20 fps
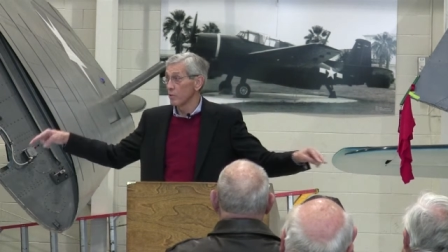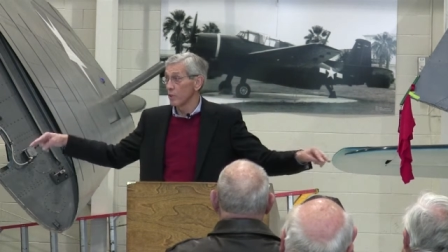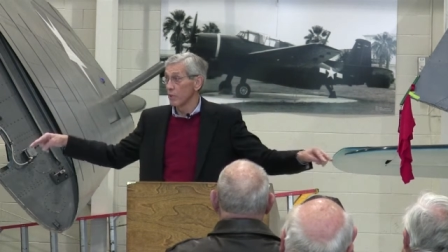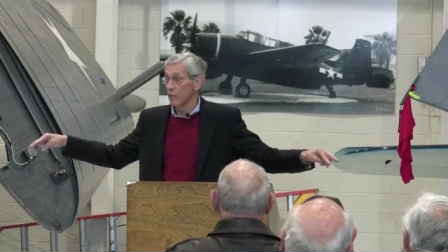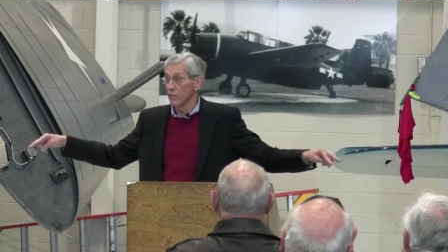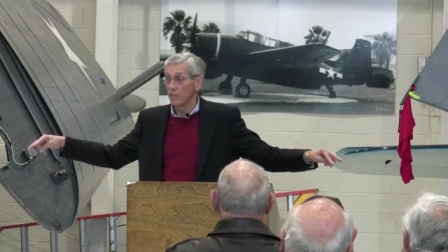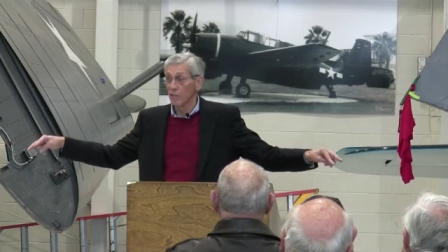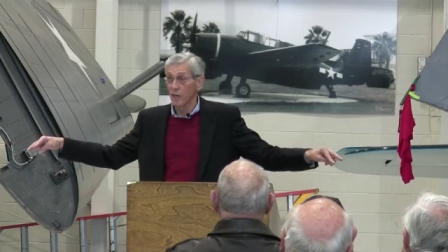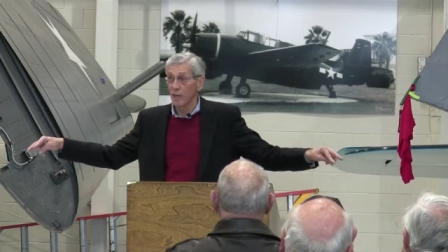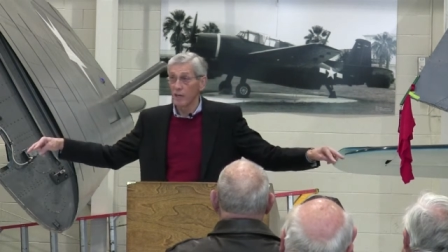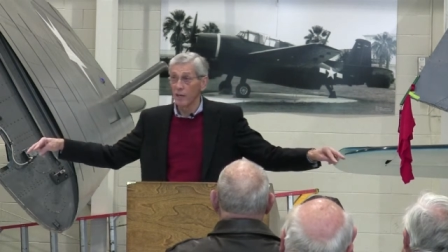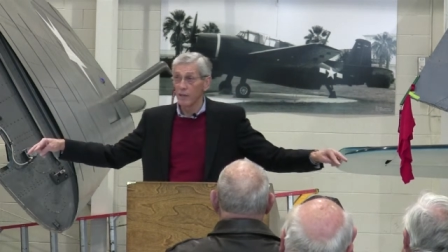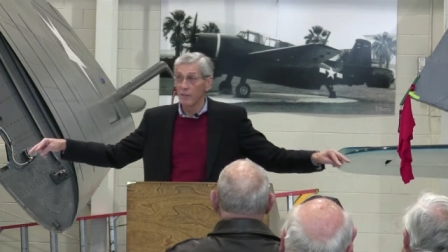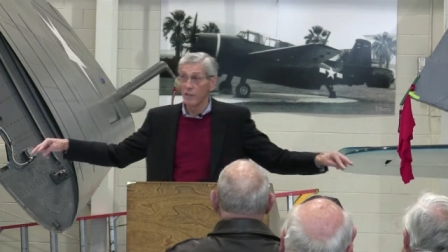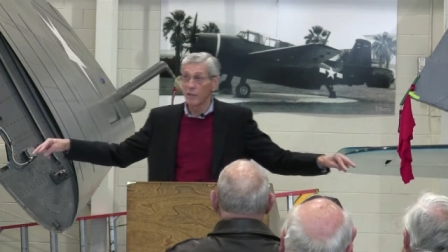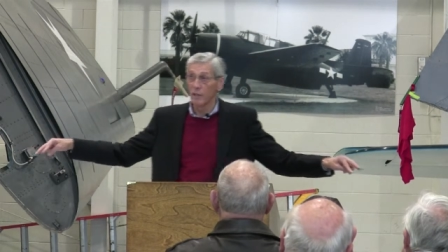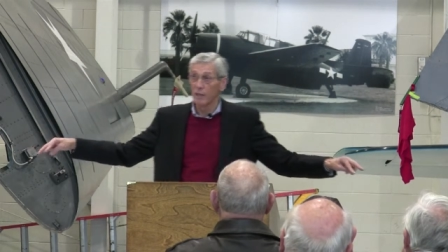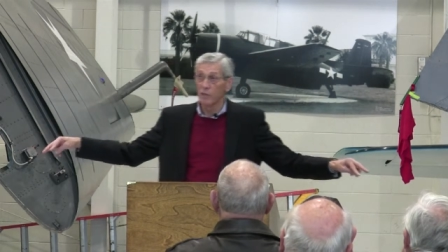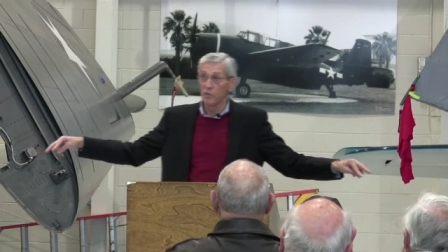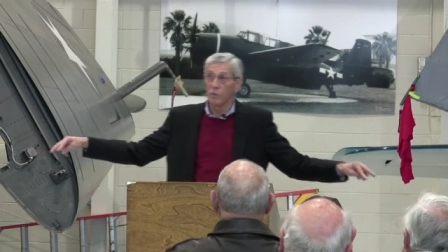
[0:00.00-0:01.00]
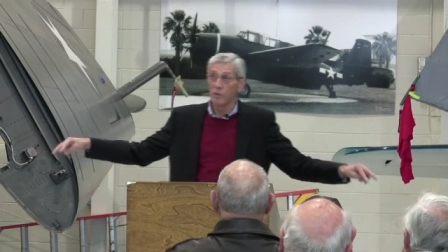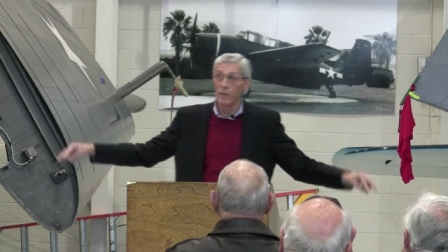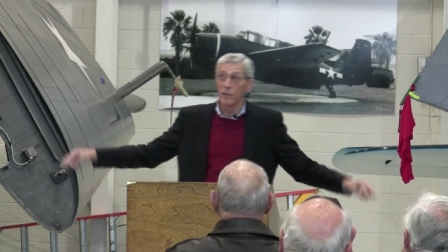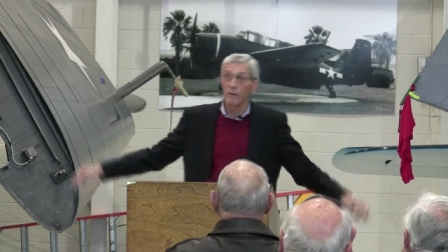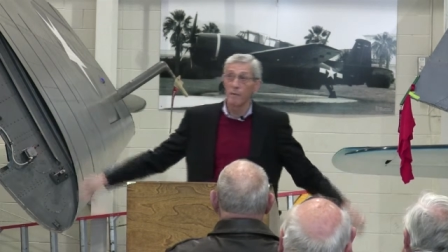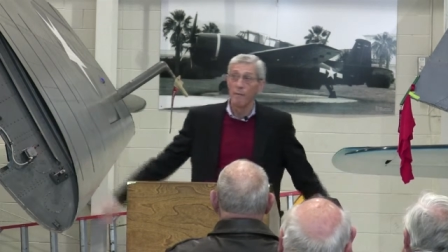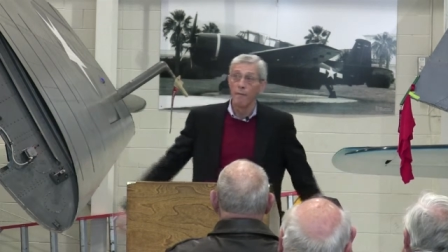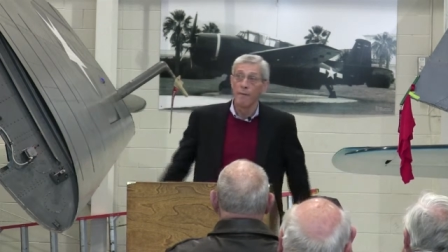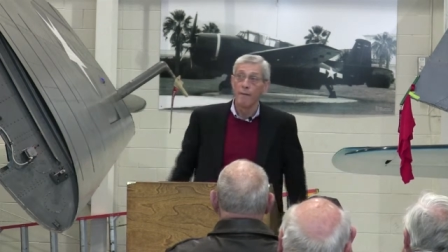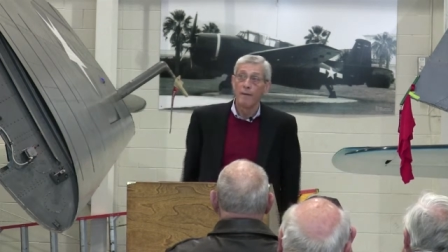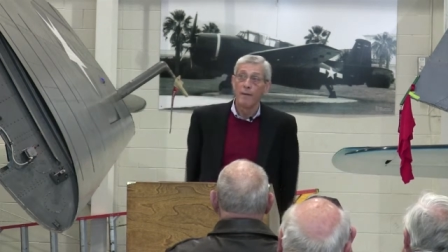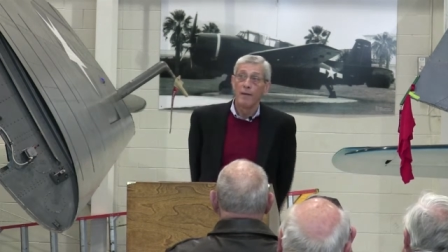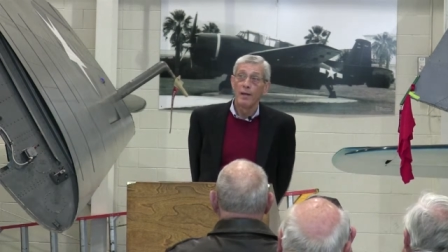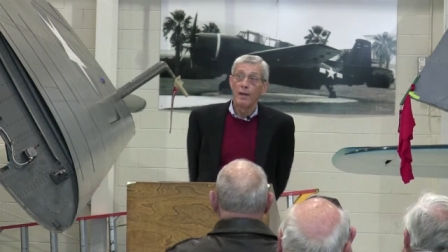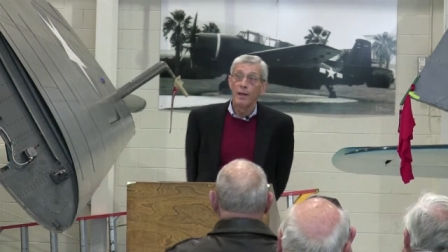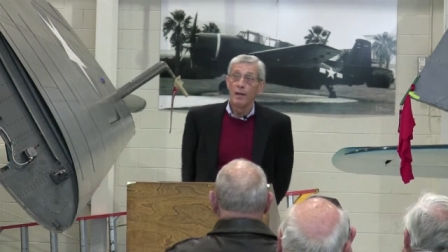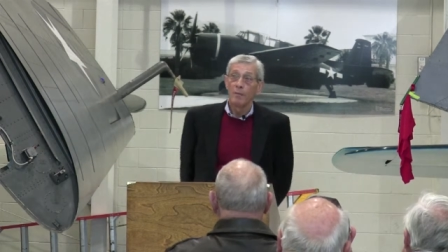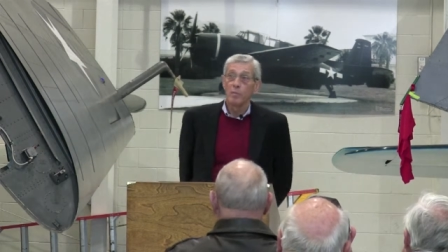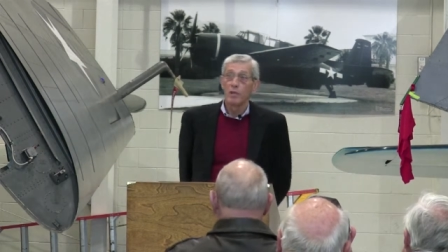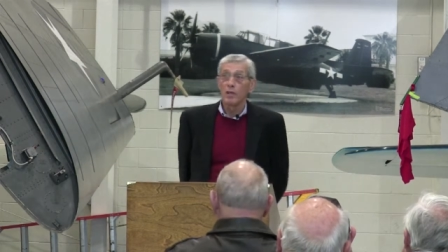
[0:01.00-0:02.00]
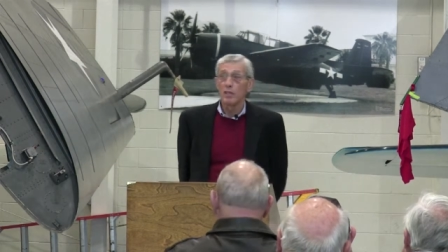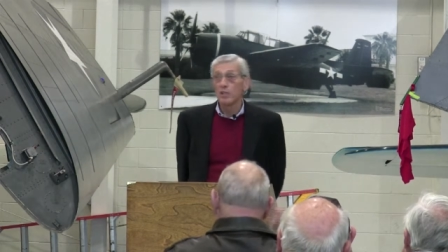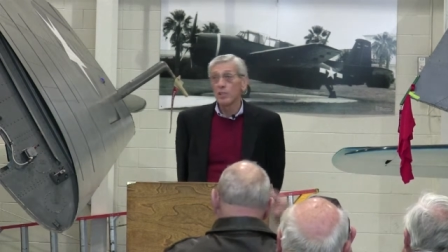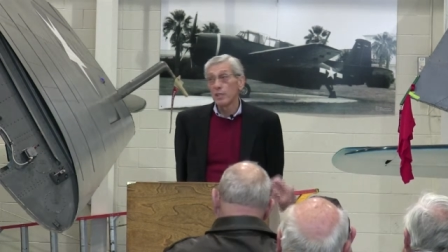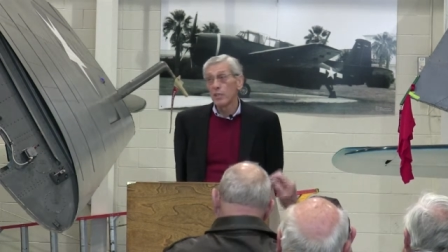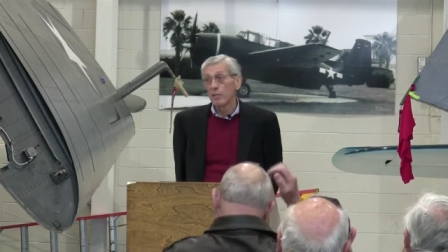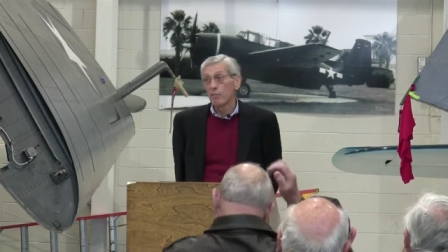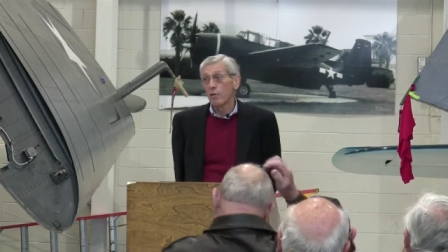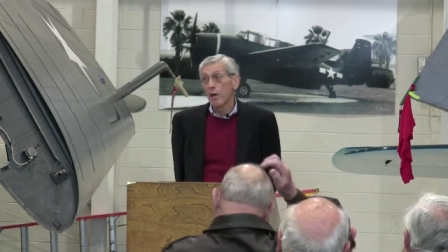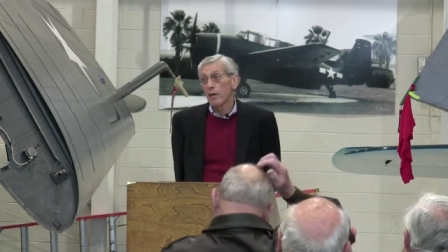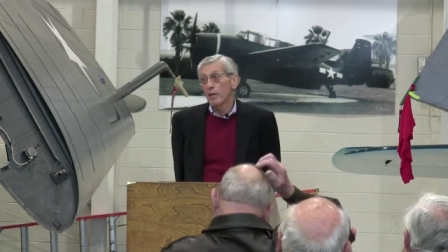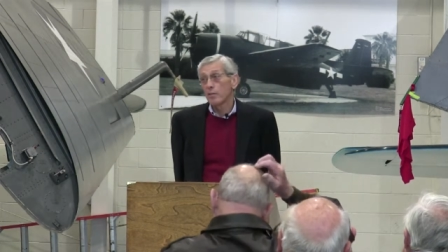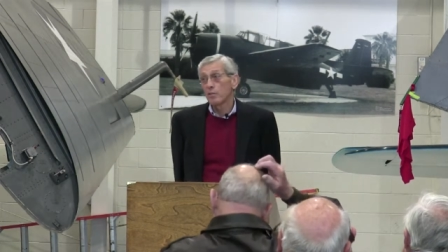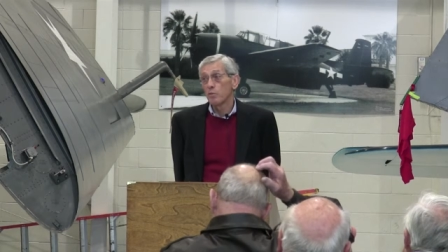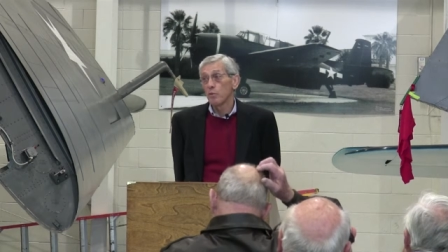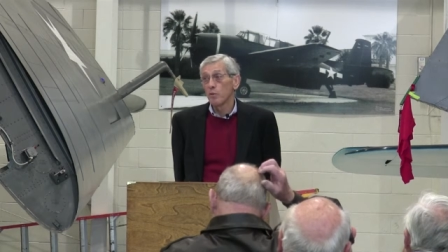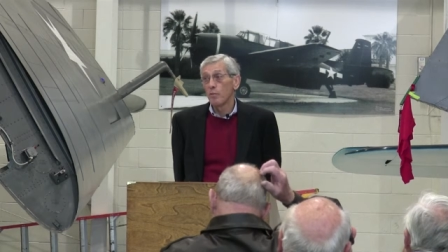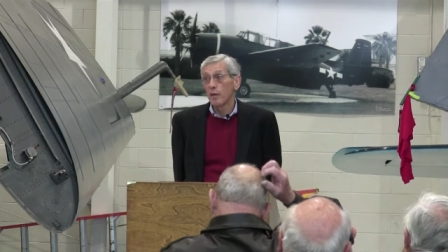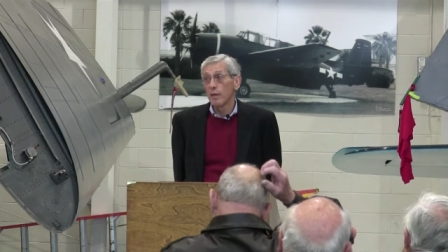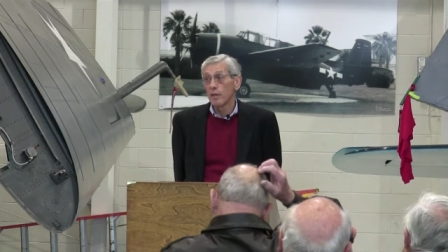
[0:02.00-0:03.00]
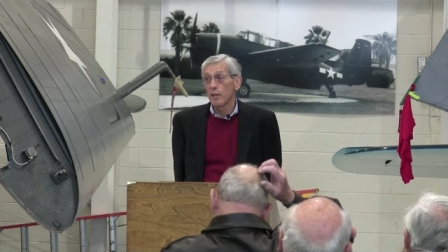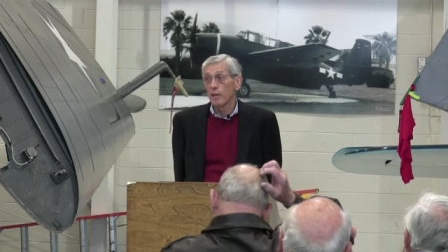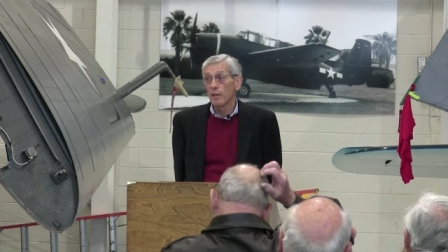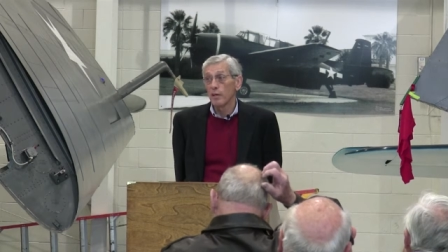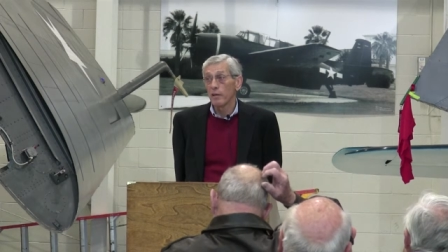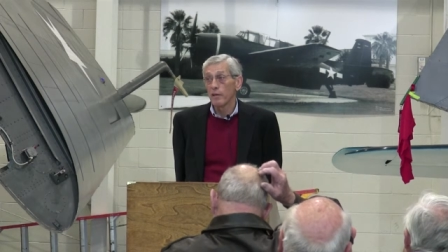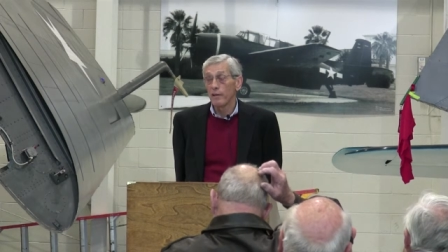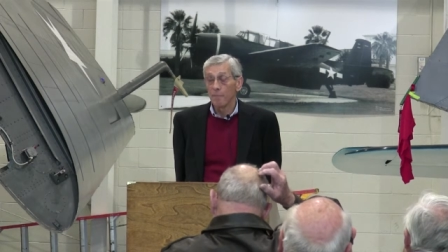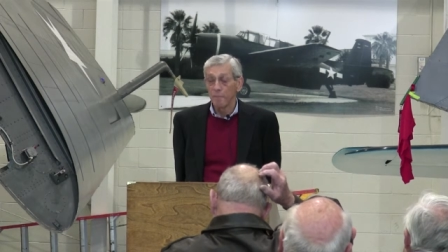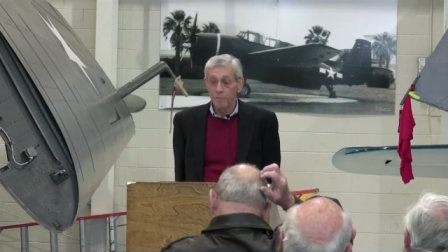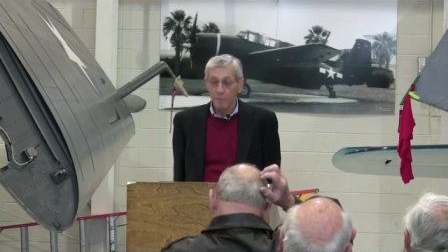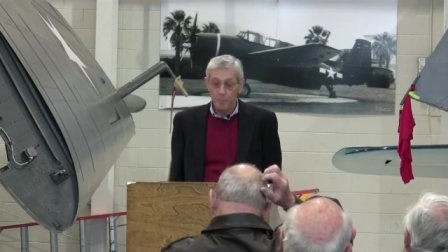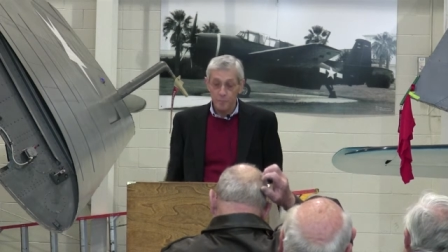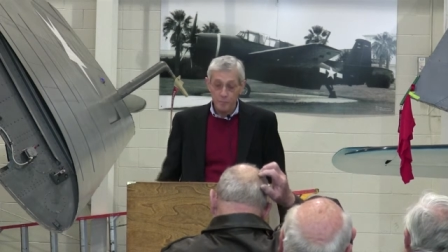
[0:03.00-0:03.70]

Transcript: two on each side and each wing plus any rockets we might carry.